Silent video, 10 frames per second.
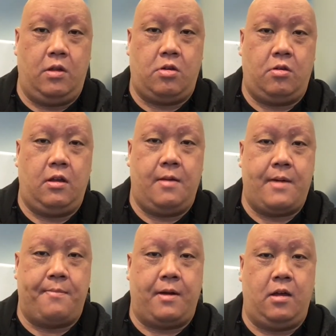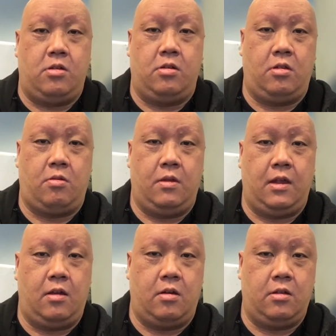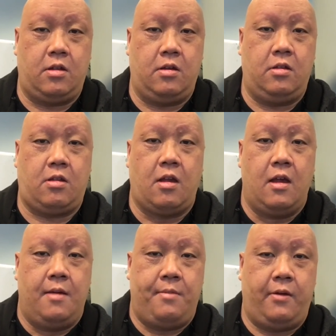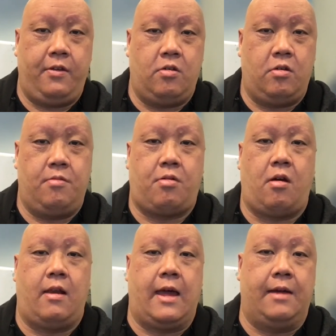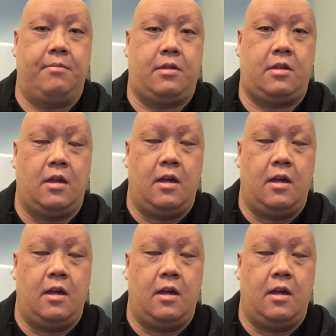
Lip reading: talking about patients with incontinence, pelvic organ prolapse,